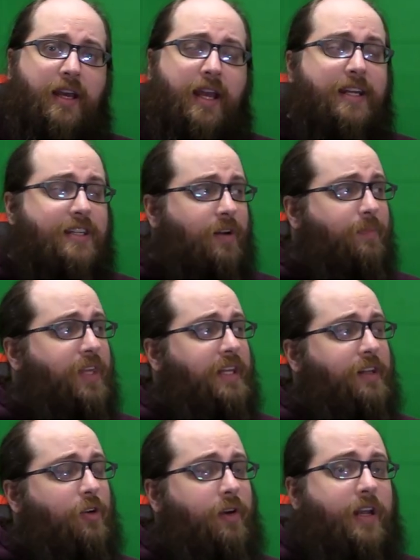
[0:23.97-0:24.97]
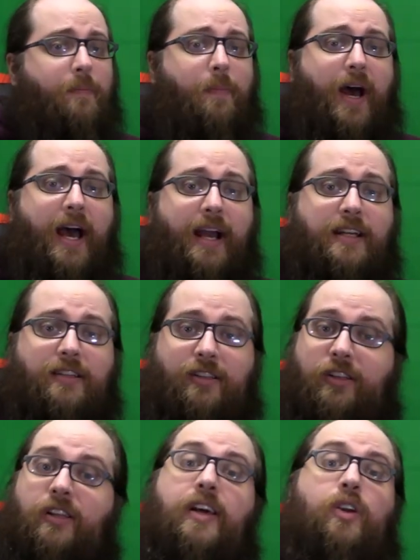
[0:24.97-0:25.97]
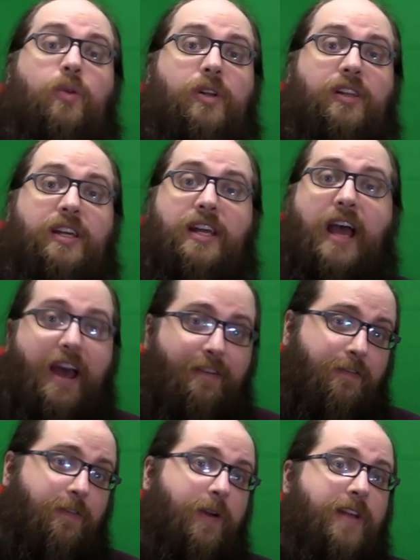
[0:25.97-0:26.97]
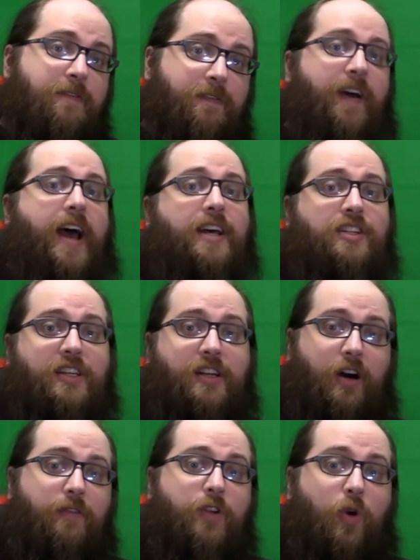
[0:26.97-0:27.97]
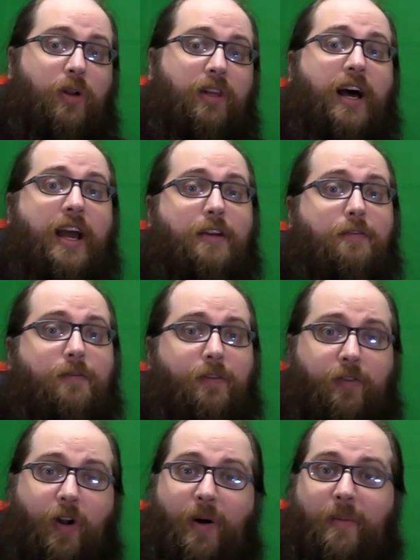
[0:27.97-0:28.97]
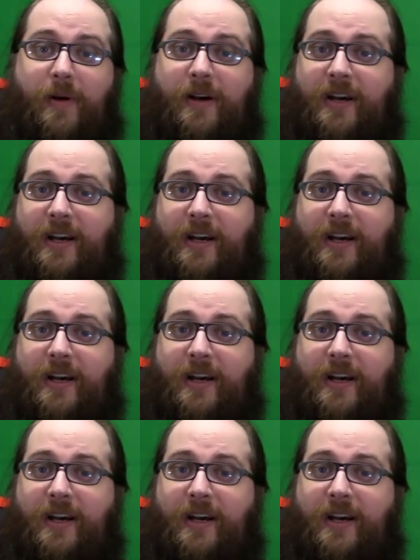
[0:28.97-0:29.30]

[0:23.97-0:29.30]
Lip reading: It's something that'll impact literally every facet of your life, from